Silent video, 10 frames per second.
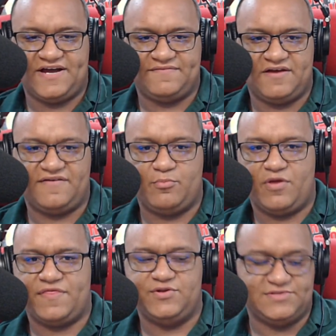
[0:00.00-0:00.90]
FM
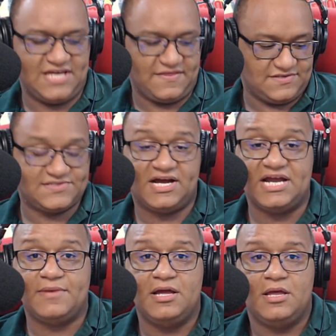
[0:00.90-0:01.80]
with the news at this
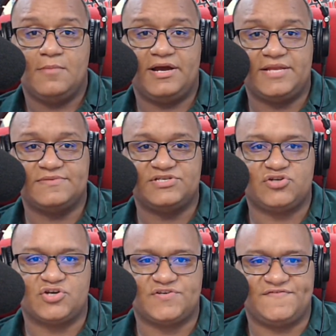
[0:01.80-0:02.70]
time. My name is
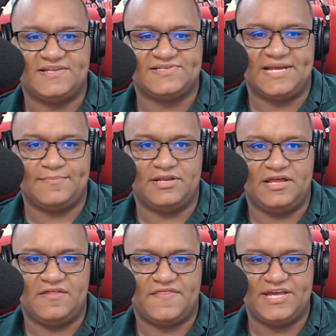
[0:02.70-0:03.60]
Josh Van
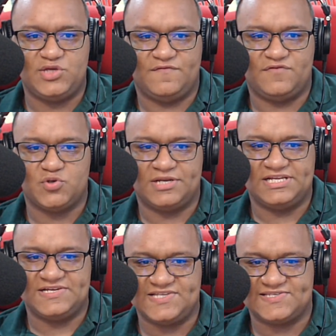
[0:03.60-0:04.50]
Sleckman. Thank you for joining
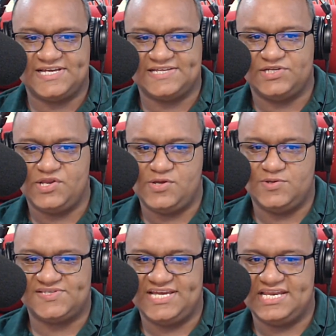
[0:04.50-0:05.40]
Let's get to the
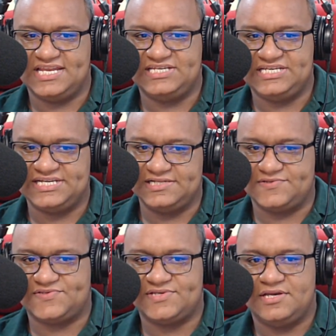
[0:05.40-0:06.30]
news in the
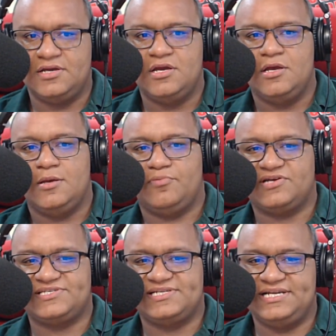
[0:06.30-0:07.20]
details.
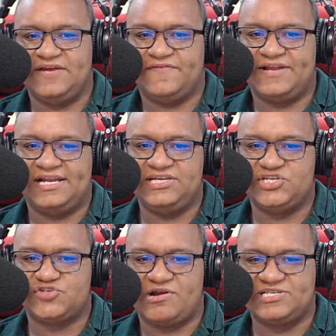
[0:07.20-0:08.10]
President Irfaan
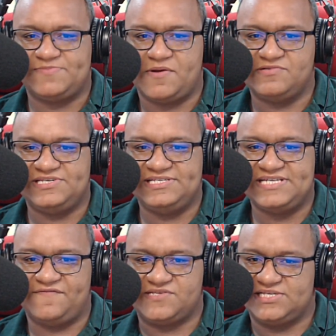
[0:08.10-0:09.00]
Ali's transparency
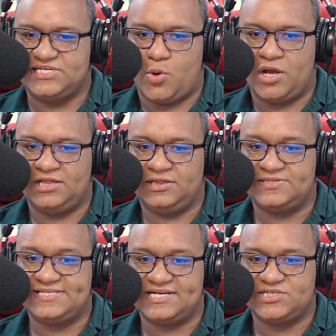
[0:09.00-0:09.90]
deficit in oil
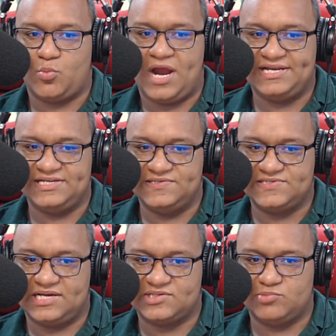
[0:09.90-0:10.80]
sector
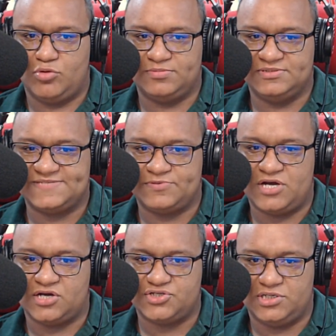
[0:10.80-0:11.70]
widens. ExxonMobil's
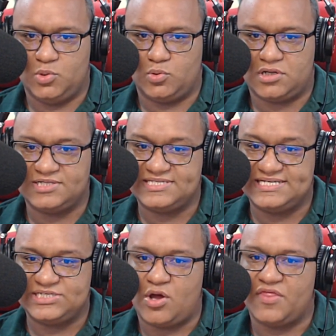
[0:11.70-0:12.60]
production, local
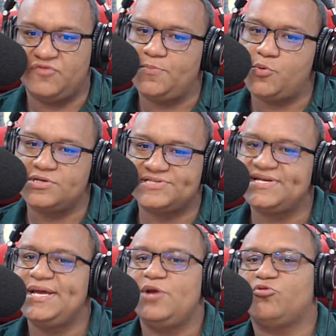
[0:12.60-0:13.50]
content and other reports
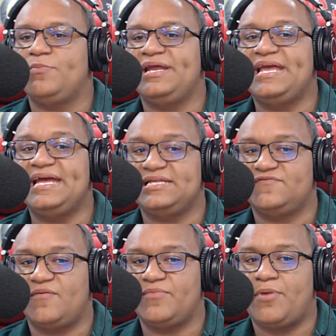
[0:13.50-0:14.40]
remain hidden
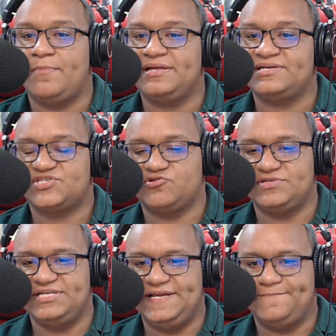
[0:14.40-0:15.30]
from the public
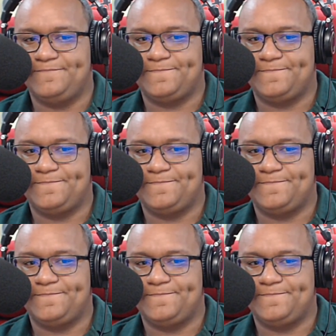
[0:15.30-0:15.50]
scrutiny.